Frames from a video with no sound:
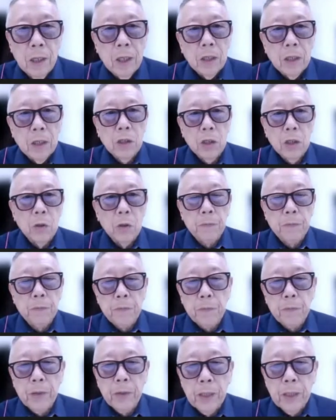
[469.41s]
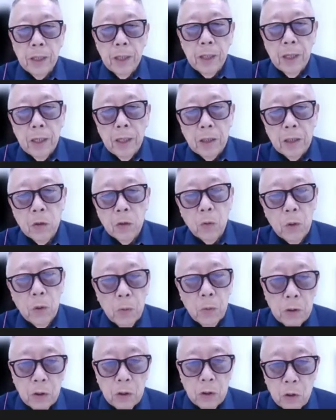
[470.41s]
So, so what
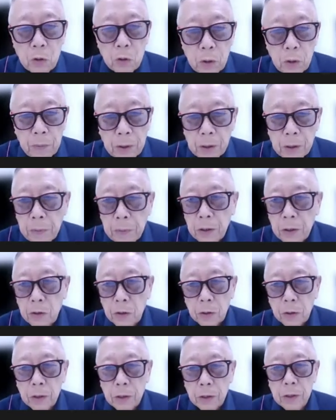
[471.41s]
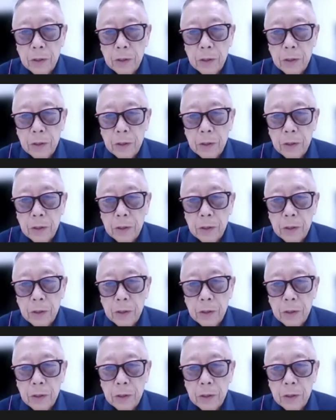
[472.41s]
would you do about the patient?